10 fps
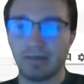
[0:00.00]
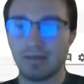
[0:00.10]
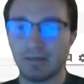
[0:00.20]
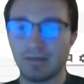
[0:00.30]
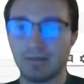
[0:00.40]

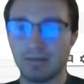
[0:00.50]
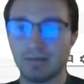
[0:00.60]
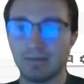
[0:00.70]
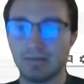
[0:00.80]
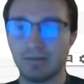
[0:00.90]

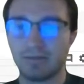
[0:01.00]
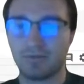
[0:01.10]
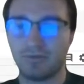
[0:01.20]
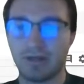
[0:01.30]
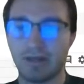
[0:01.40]
Let's
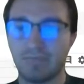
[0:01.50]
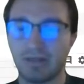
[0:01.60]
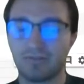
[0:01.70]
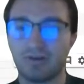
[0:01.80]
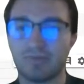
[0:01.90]
grab
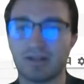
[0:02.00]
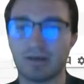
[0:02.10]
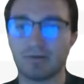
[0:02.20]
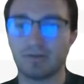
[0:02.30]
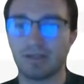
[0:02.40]
that A.
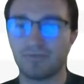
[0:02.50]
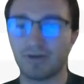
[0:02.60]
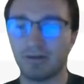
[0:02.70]
That's fine.